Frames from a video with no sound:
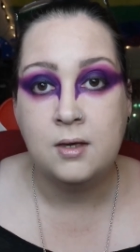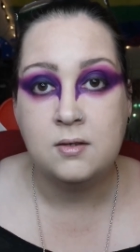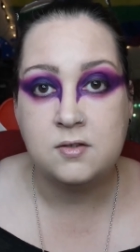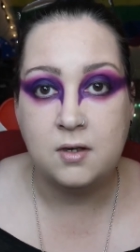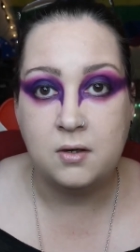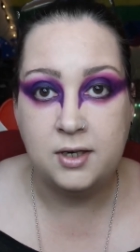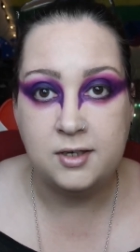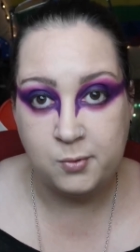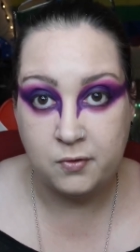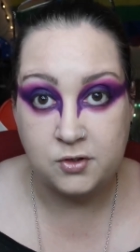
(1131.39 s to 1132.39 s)
So
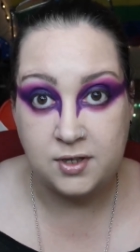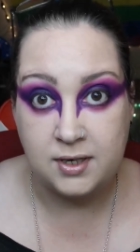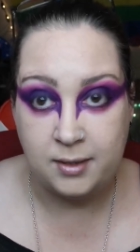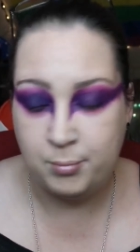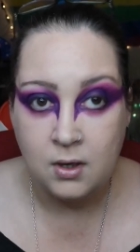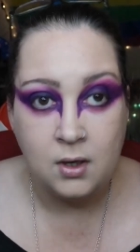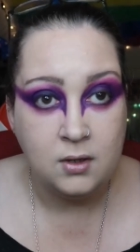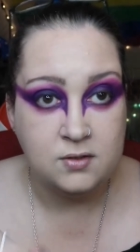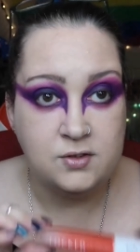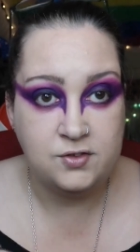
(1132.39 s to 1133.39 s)
let's move on to the lip now.
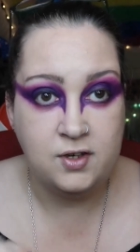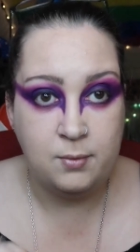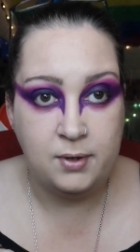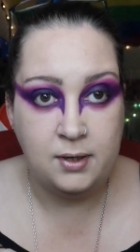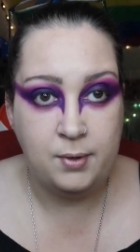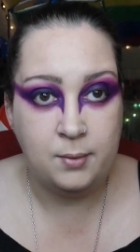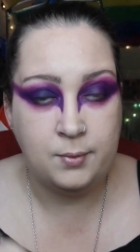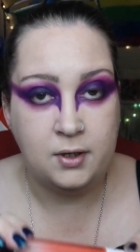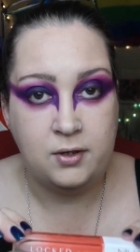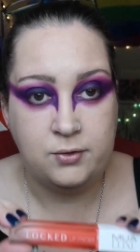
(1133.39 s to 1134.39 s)
So to start my lip, I'm
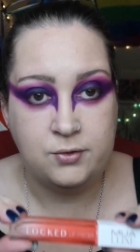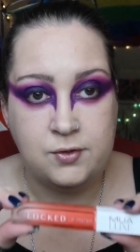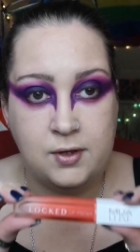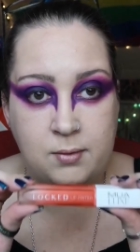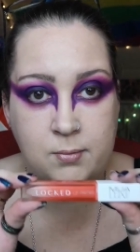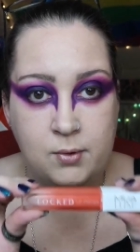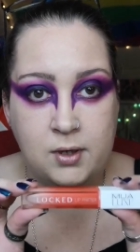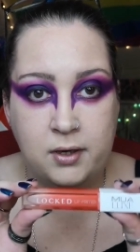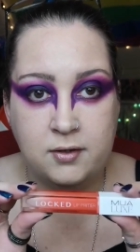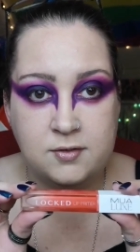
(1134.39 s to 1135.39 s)
going to use the
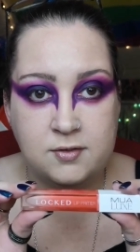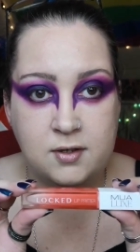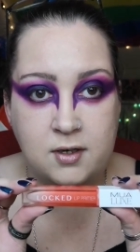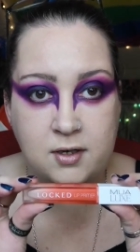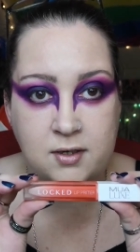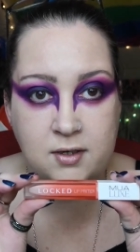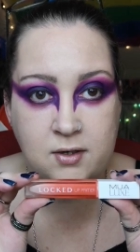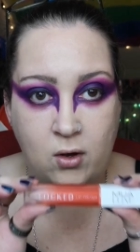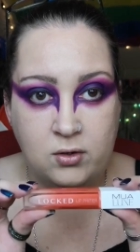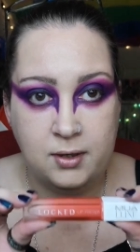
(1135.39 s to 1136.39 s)
Murlocs
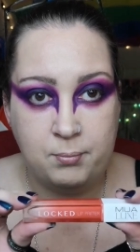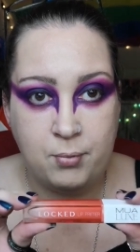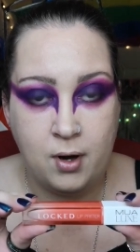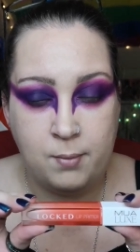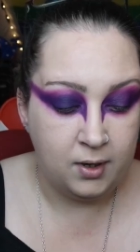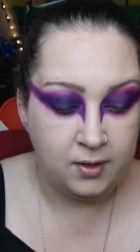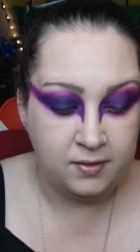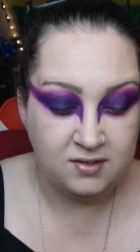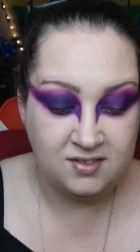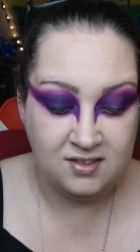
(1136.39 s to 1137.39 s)
Lock Lip Primer, and
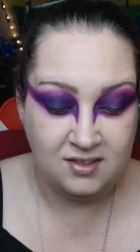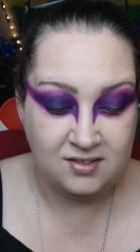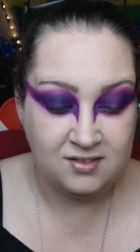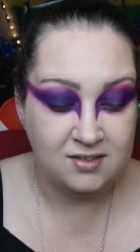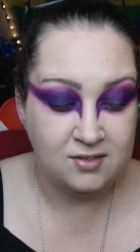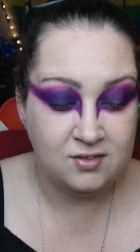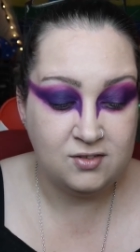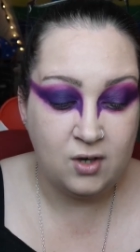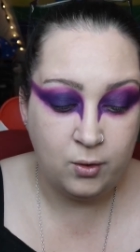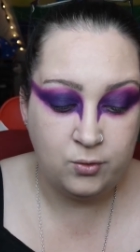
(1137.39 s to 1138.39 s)
this is
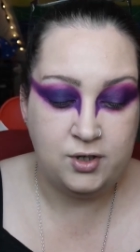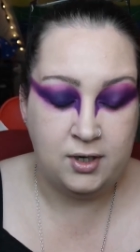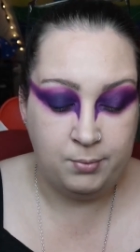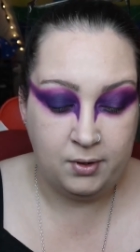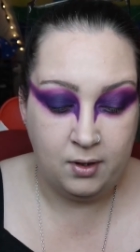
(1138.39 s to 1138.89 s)
so cheap.